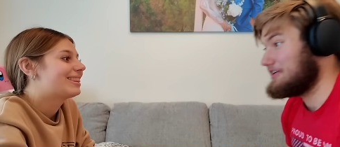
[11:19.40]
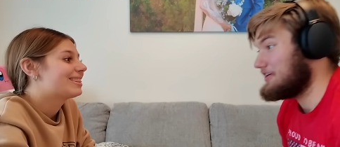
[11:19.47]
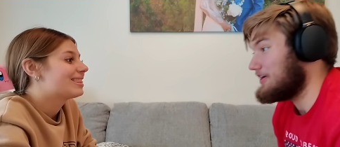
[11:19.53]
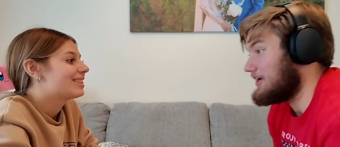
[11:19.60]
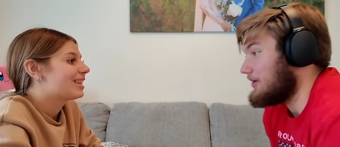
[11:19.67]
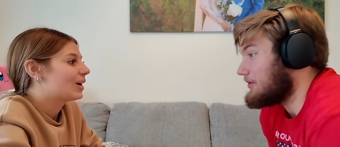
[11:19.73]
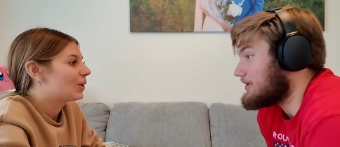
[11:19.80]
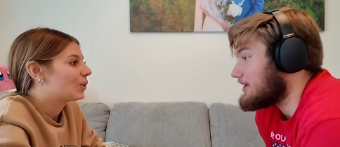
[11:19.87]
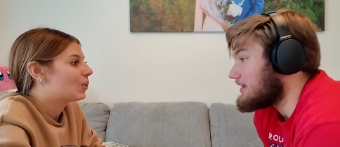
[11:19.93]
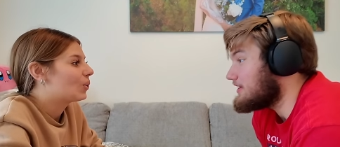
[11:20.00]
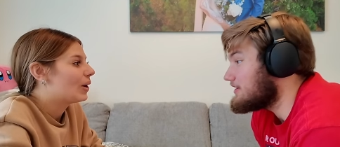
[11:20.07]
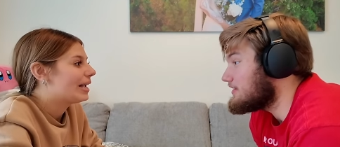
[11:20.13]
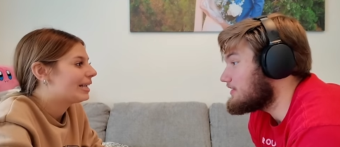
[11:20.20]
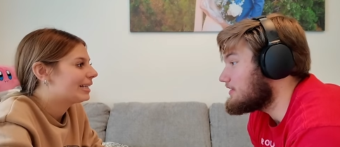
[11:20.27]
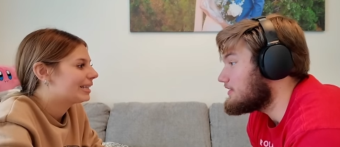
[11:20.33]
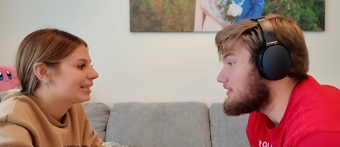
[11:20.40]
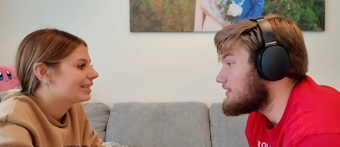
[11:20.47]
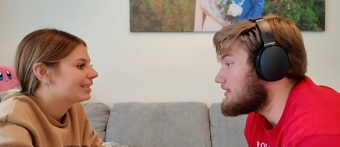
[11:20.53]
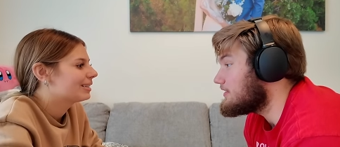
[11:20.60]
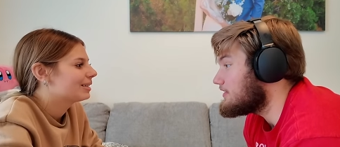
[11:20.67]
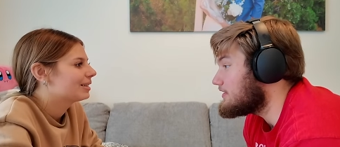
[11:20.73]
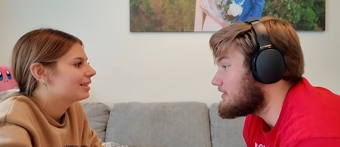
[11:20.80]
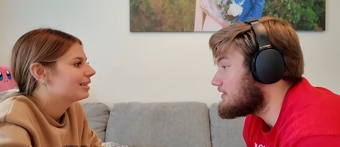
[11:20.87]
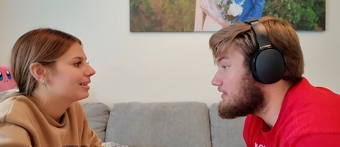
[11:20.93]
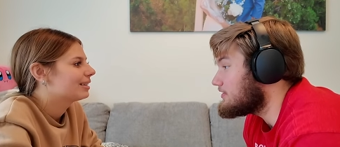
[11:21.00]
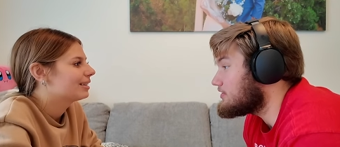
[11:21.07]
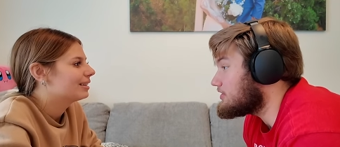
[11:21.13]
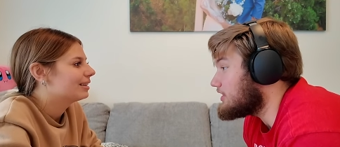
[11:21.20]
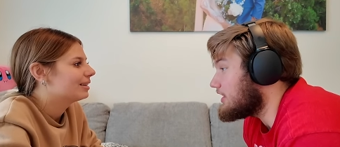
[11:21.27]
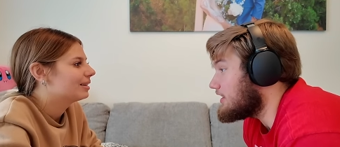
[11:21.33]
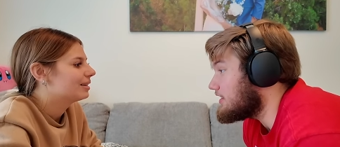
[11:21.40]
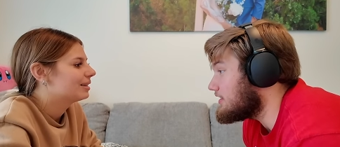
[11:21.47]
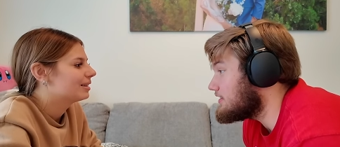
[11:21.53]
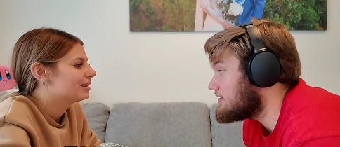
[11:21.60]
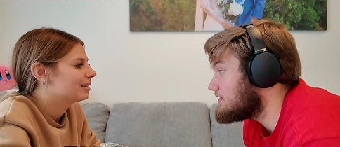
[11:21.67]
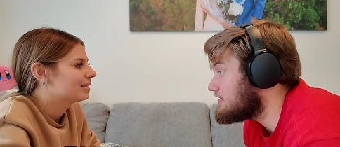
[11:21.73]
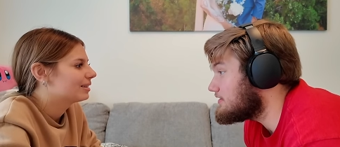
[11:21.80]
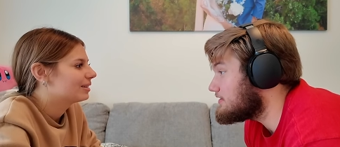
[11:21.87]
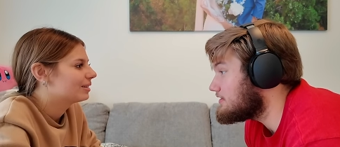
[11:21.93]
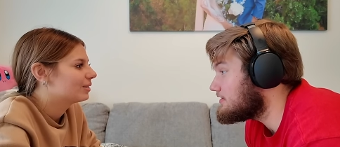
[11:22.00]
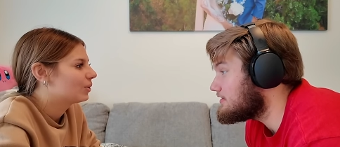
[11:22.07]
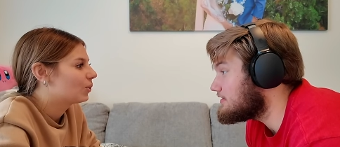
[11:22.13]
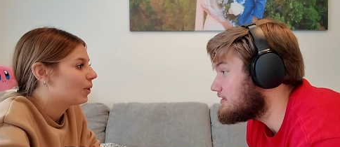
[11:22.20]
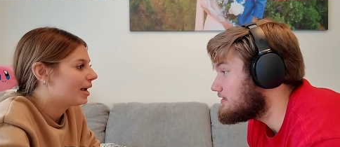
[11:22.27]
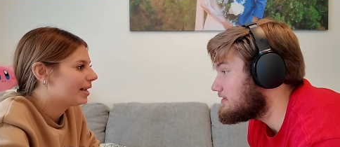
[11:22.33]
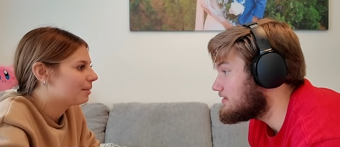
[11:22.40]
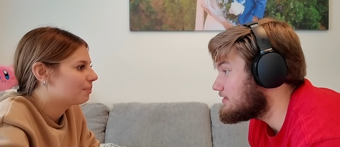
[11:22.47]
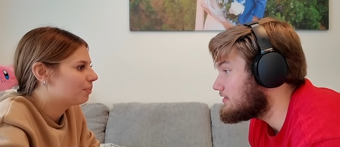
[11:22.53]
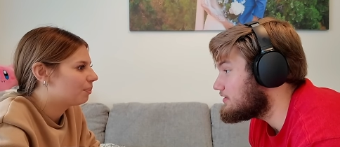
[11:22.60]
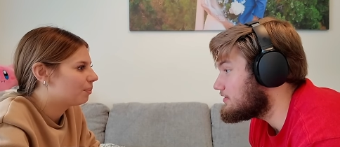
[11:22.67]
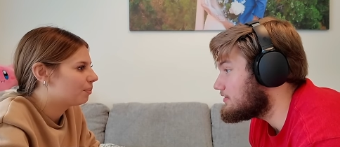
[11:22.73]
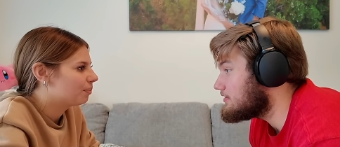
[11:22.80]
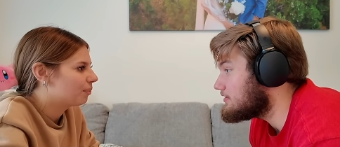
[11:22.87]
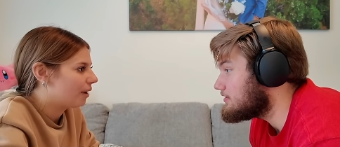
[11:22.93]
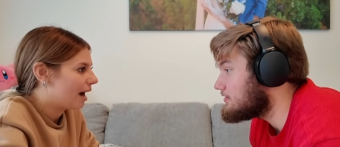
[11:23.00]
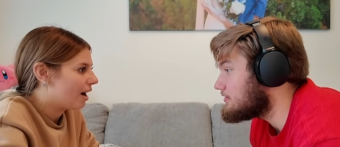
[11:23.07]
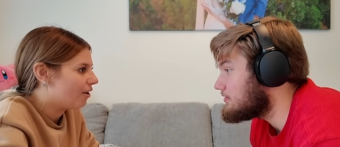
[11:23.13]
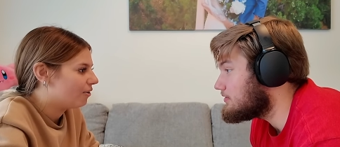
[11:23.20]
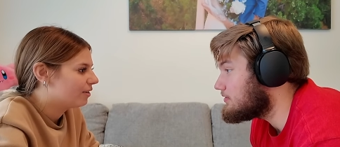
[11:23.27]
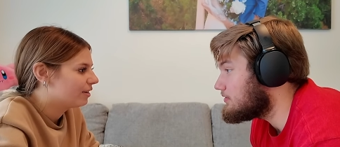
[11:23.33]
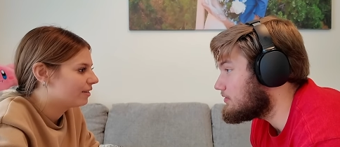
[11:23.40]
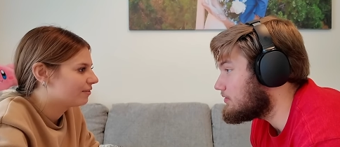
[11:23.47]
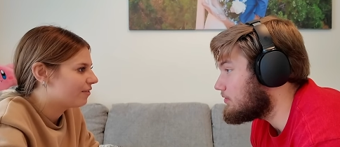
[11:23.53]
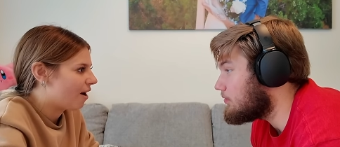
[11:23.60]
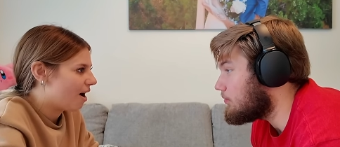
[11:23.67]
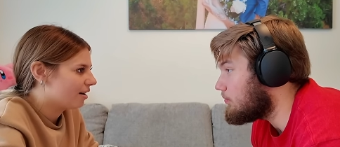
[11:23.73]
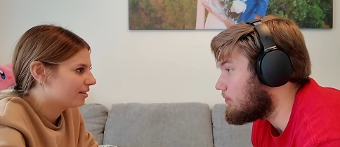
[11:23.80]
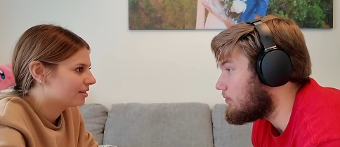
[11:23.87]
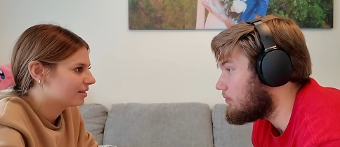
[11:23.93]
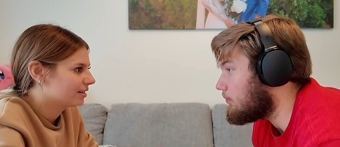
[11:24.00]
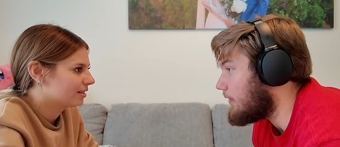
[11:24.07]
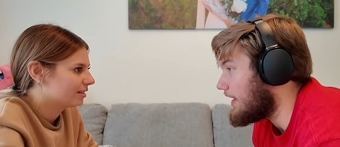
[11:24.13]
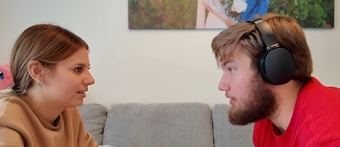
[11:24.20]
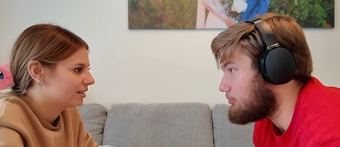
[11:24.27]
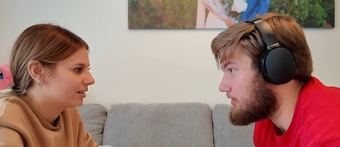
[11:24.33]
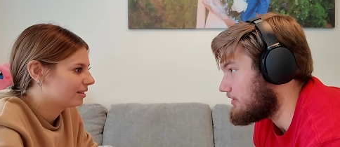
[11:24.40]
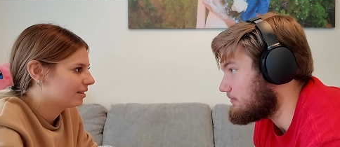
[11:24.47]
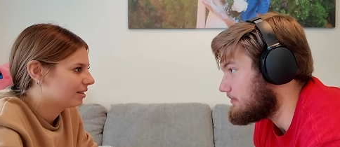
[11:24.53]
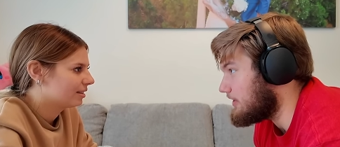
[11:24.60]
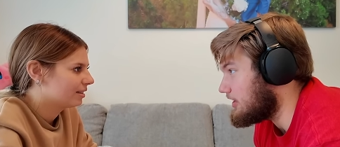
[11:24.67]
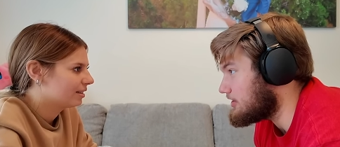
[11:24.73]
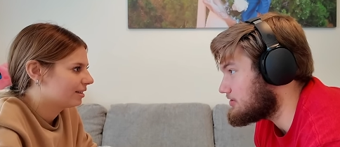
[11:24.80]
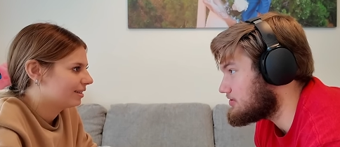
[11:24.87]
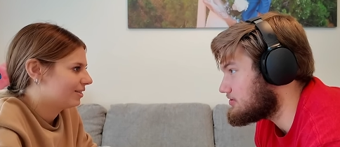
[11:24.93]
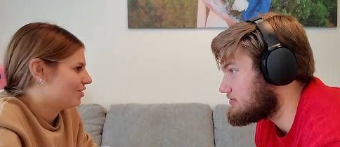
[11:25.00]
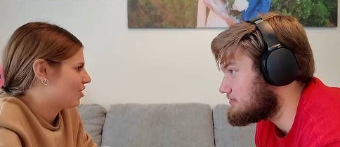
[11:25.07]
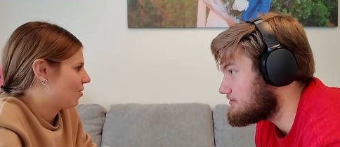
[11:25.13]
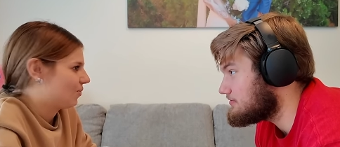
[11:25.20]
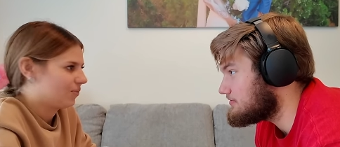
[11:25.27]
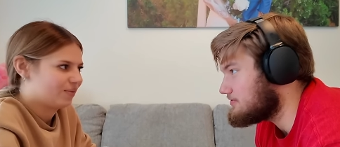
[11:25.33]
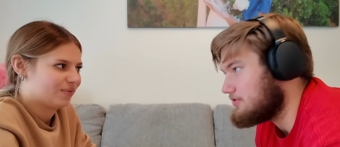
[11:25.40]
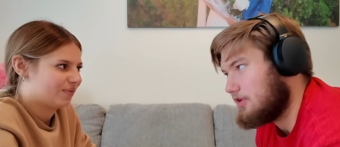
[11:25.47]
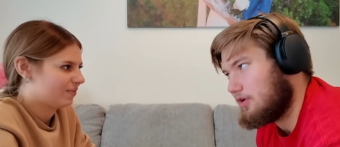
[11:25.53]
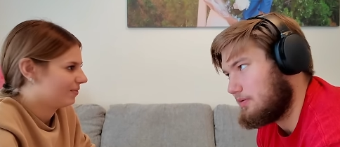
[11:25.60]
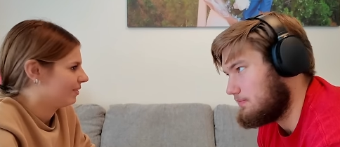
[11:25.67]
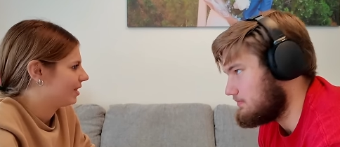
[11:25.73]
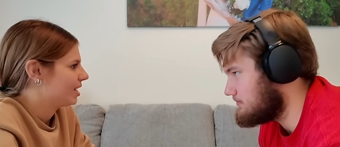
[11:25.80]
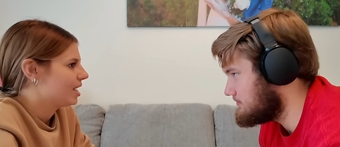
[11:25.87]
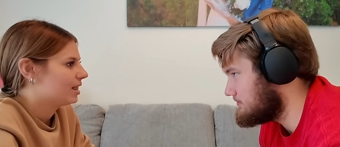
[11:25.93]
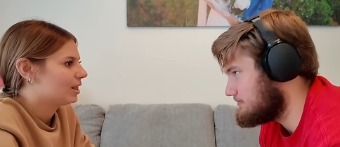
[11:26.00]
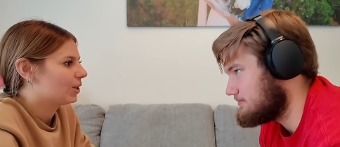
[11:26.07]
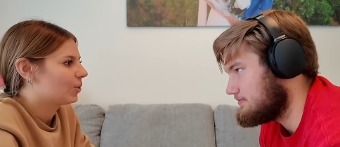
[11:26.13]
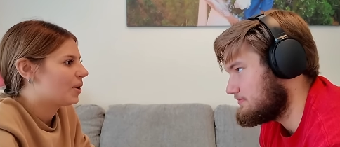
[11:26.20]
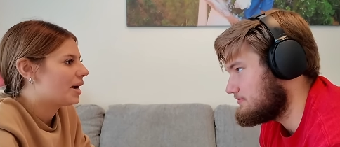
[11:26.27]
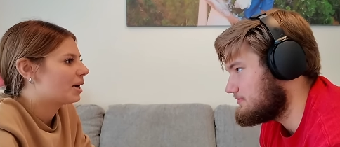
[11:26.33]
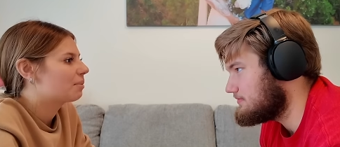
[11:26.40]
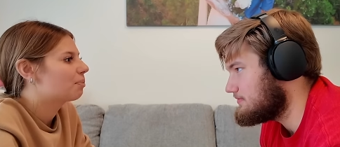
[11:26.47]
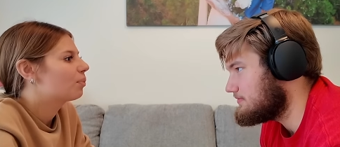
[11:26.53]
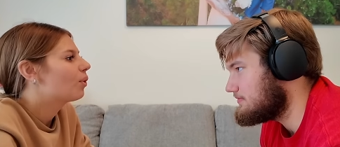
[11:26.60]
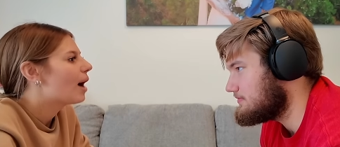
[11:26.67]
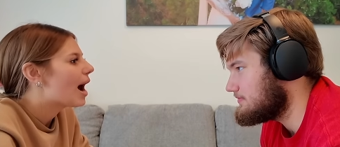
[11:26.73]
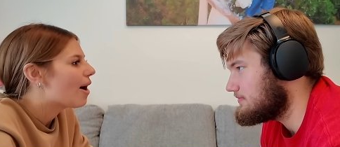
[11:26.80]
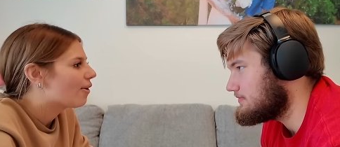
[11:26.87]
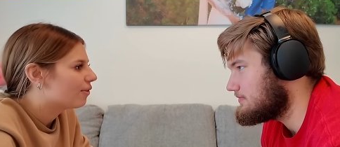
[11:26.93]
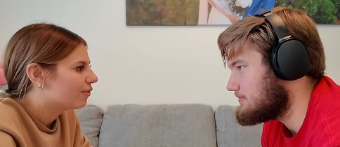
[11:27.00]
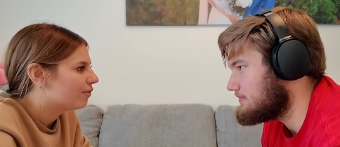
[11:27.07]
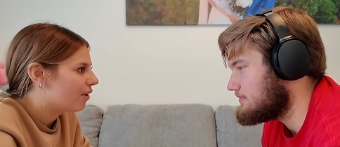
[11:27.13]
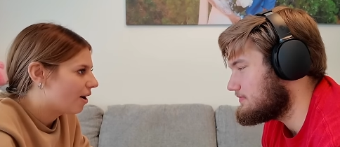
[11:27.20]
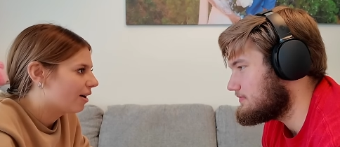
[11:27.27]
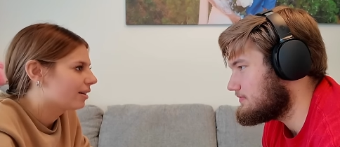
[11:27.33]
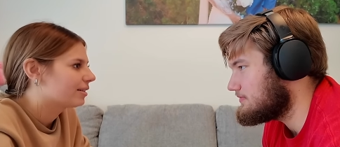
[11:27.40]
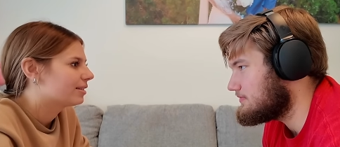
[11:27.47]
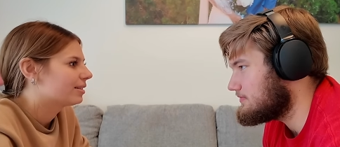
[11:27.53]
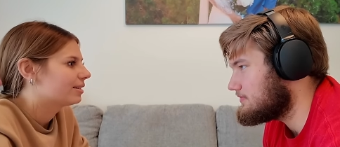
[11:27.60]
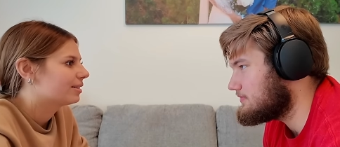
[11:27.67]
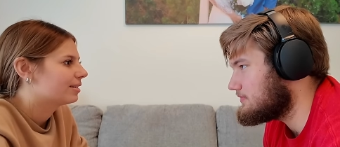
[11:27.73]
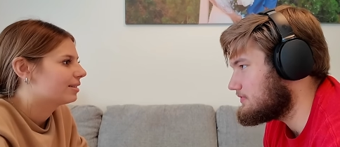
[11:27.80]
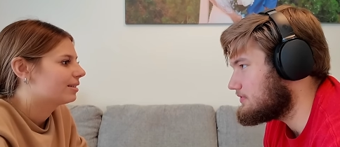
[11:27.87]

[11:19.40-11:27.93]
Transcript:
Speaker 1: The okay. quick. The.
Speaker 2: Quick brown fox.
Speaker 1: White brown fox. No. Nope.
Speaker 2: The quick brown fox.